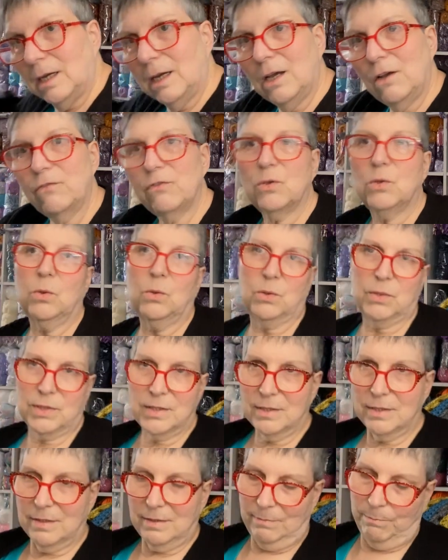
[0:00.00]
of
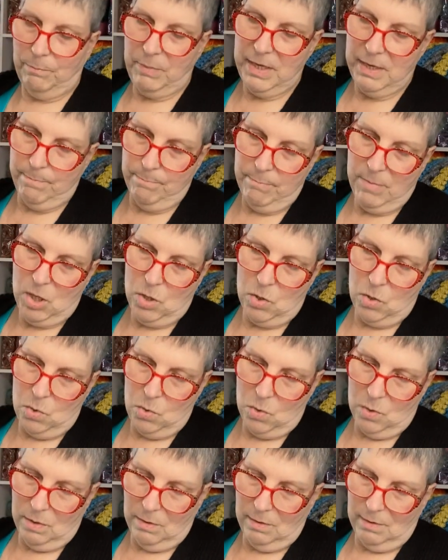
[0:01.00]
course, being Moo,
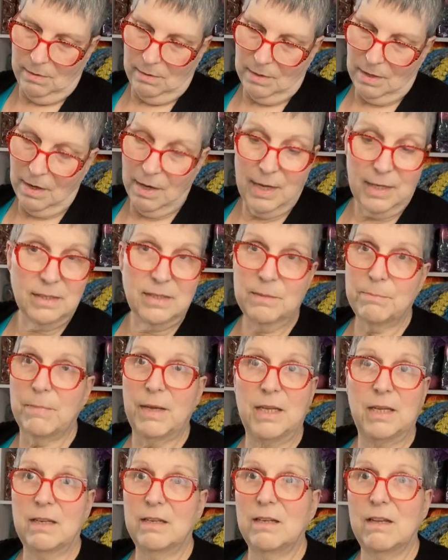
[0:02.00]
I had to
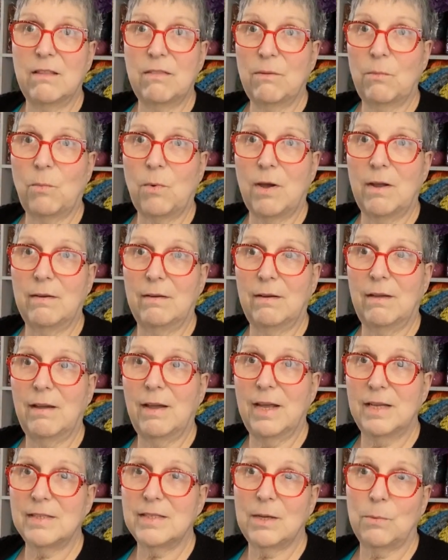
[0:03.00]
make another one. I
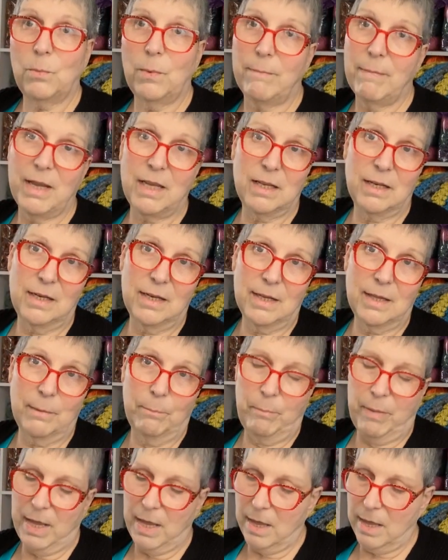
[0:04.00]
had to make a little
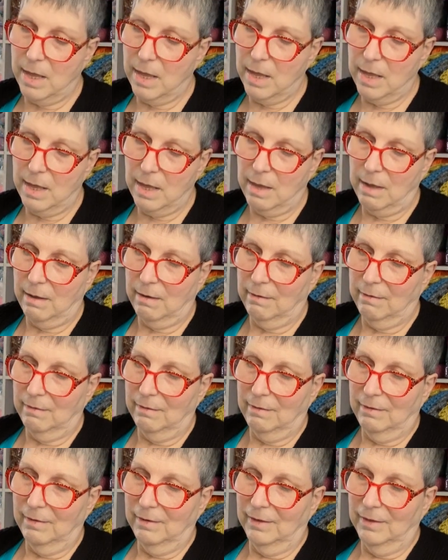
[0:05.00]
pair.
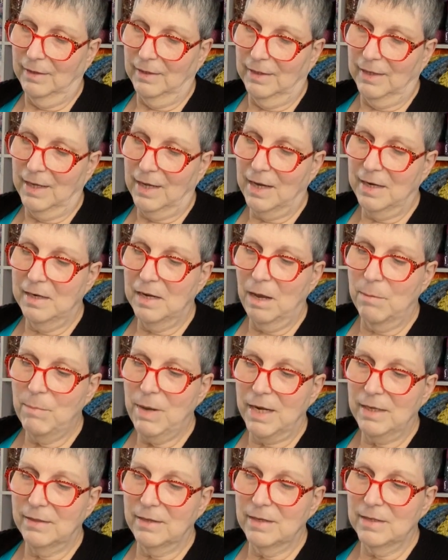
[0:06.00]
And I
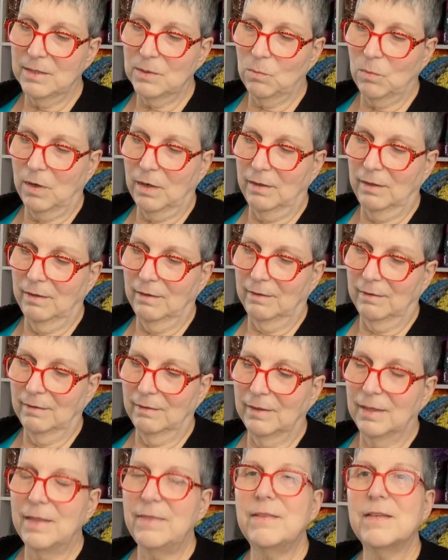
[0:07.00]
made this one
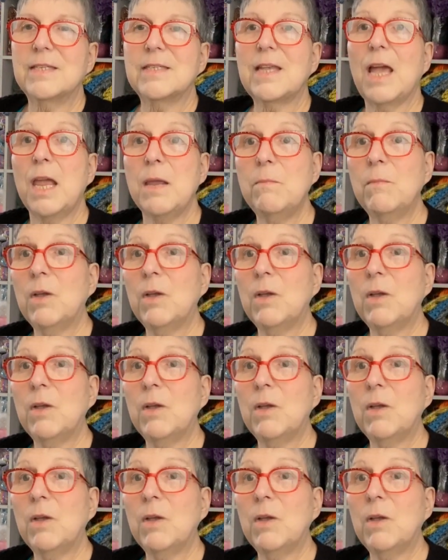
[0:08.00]
in the same